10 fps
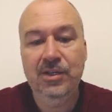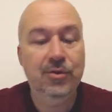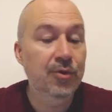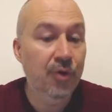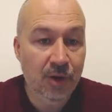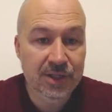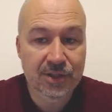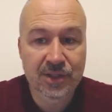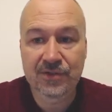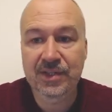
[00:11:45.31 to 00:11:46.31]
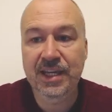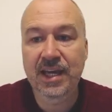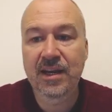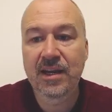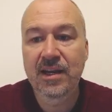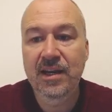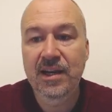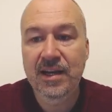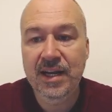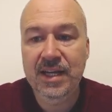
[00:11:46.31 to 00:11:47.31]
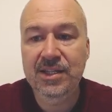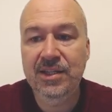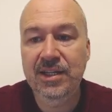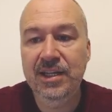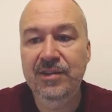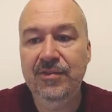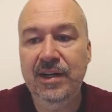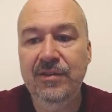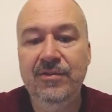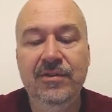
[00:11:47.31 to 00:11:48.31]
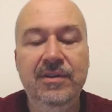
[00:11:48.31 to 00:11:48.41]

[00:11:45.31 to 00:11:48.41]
So no alternatives again. Knight c3 and e5,